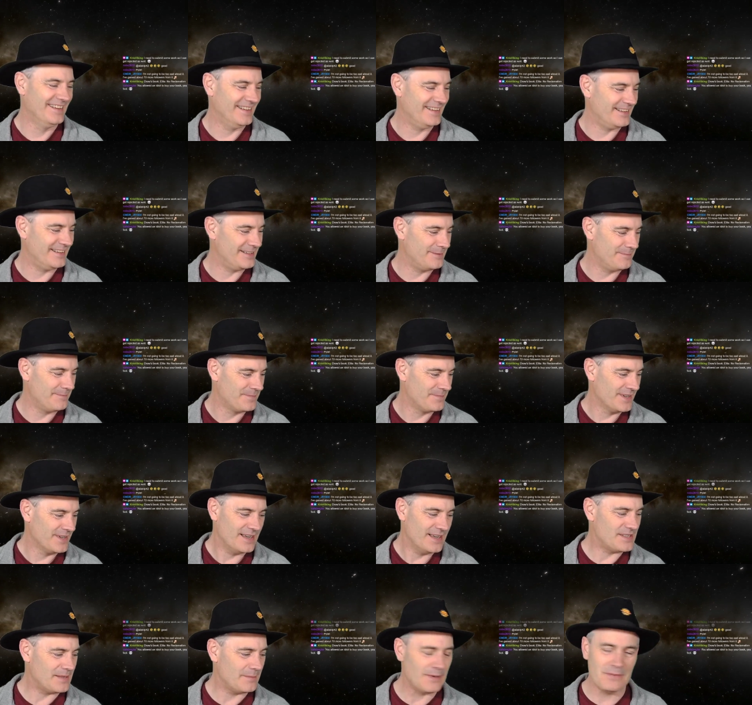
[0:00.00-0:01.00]
And
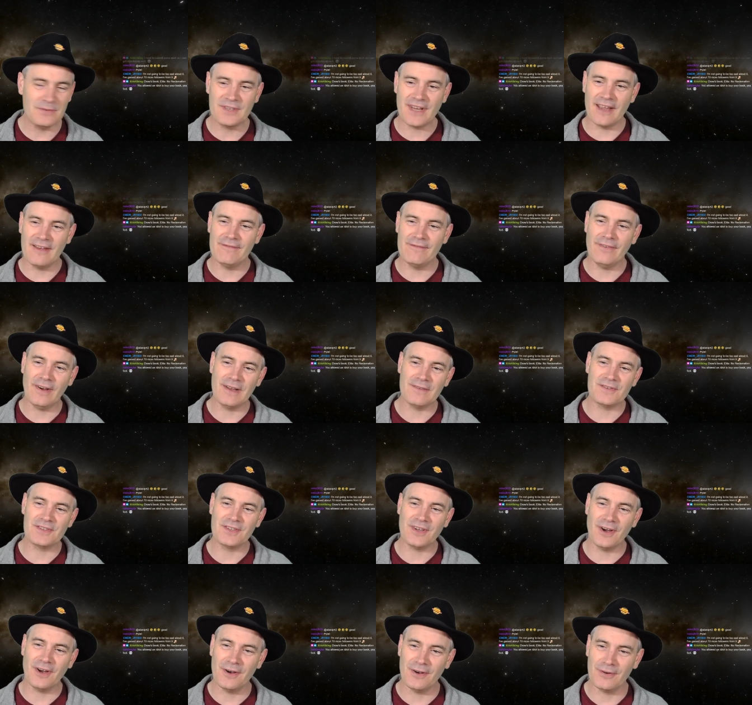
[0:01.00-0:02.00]
sometimes you get
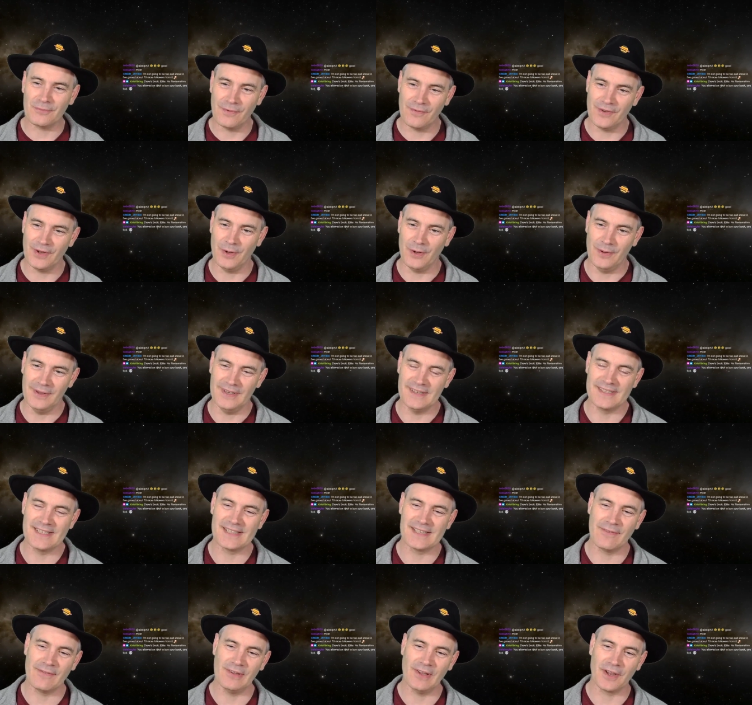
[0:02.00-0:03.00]
5-star review and it
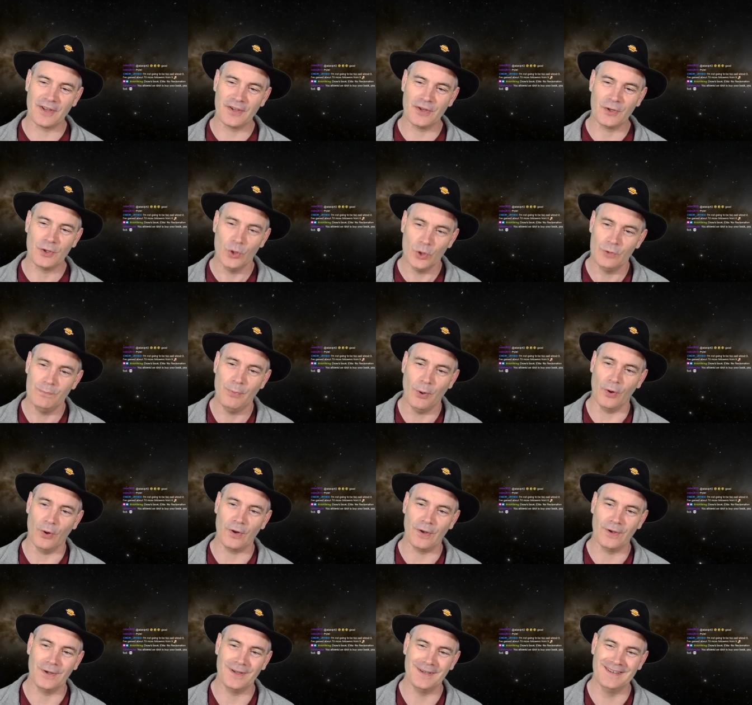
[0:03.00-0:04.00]
says something like good
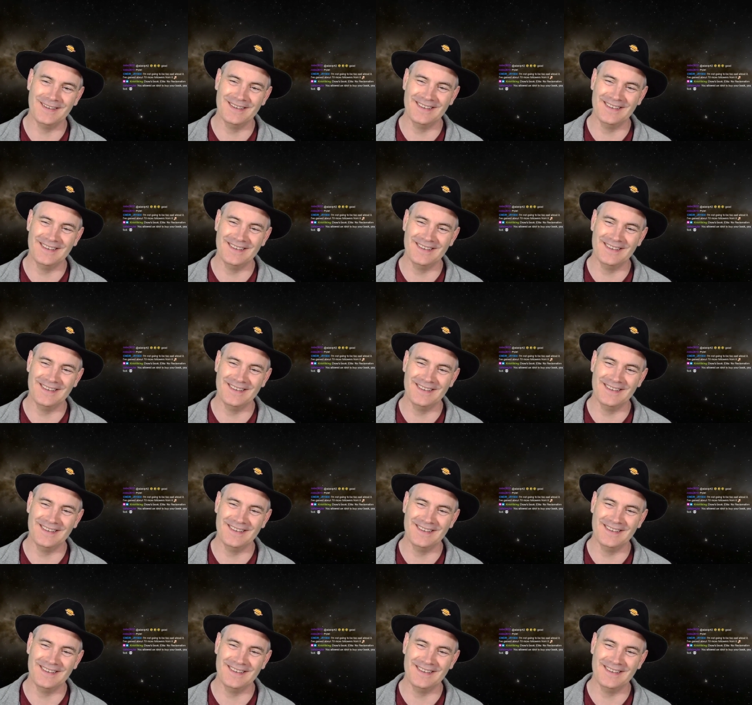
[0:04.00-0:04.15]
book.